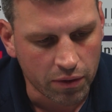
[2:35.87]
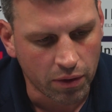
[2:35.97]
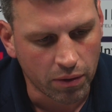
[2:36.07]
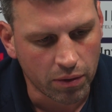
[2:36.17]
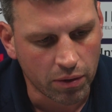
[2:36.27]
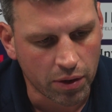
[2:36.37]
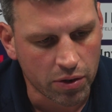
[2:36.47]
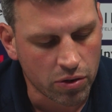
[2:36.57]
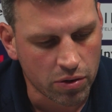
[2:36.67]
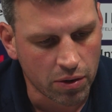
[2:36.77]
So, look,
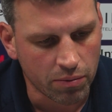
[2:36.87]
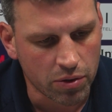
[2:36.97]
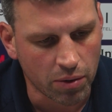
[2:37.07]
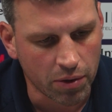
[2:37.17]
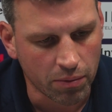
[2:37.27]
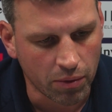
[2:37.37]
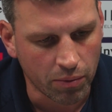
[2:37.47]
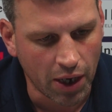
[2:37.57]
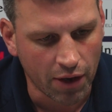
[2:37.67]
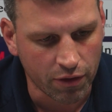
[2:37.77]
it was something what
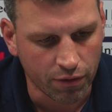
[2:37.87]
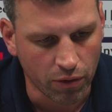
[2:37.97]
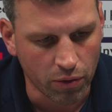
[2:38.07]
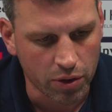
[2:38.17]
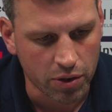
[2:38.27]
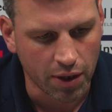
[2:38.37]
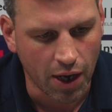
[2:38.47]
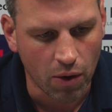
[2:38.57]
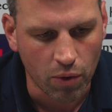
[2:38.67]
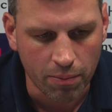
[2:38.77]
we have to focus on,
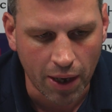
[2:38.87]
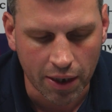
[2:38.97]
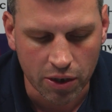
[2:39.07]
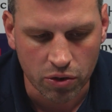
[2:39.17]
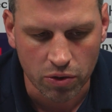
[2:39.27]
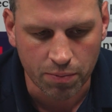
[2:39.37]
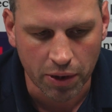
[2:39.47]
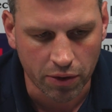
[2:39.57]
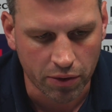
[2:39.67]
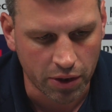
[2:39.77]
how we manage those
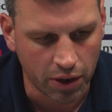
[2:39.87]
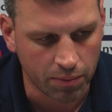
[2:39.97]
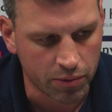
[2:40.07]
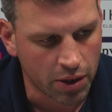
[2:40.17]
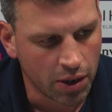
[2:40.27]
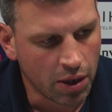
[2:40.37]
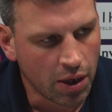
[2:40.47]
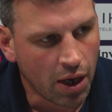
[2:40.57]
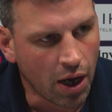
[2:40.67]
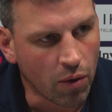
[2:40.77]
bigger teams,
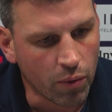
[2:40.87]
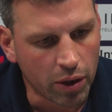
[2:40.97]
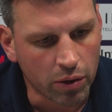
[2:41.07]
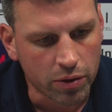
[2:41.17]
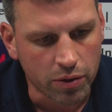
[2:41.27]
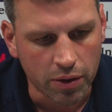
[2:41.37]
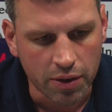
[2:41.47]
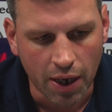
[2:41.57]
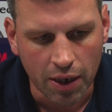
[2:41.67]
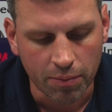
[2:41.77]
how we look to
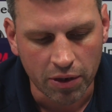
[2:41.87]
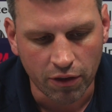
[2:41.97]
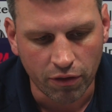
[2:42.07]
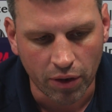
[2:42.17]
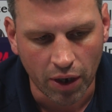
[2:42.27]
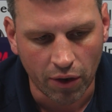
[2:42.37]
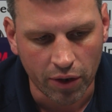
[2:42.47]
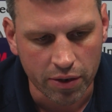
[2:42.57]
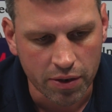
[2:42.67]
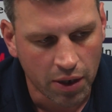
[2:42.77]
attack them in different
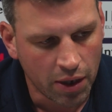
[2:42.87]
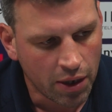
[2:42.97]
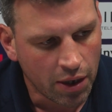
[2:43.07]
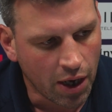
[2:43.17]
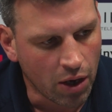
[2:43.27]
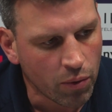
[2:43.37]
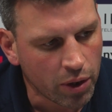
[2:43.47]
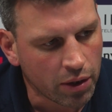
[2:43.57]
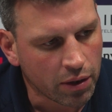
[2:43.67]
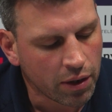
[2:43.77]
areas, how
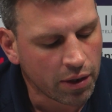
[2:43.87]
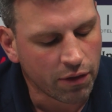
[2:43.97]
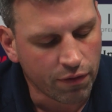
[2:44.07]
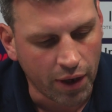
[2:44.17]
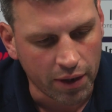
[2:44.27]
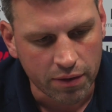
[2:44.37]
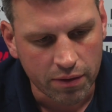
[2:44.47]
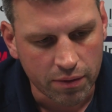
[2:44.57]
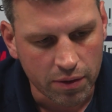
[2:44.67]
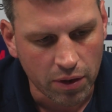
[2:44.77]
we, in
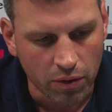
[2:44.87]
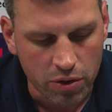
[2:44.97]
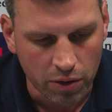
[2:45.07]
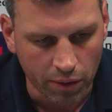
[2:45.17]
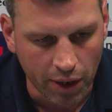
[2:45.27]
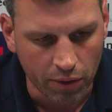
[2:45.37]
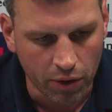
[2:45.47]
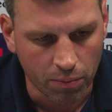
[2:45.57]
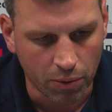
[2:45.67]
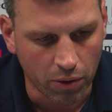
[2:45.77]
defence, you know, slow down
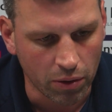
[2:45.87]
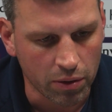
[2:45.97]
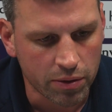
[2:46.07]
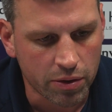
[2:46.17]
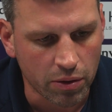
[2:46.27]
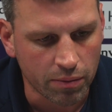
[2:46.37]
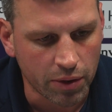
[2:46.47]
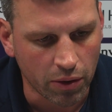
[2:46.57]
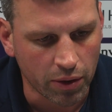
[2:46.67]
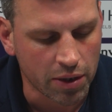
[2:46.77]
their balls,
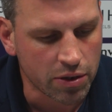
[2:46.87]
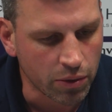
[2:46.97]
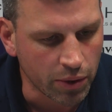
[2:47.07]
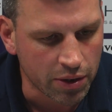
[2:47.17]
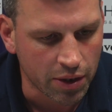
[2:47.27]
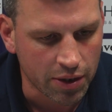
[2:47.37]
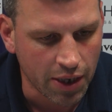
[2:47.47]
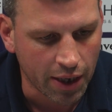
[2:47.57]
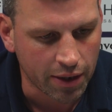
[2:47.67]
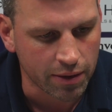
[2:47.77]
you know, get two into the
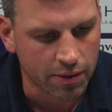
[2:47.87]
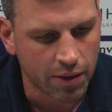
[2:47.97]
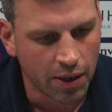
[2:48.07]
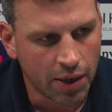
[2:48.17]
tackles,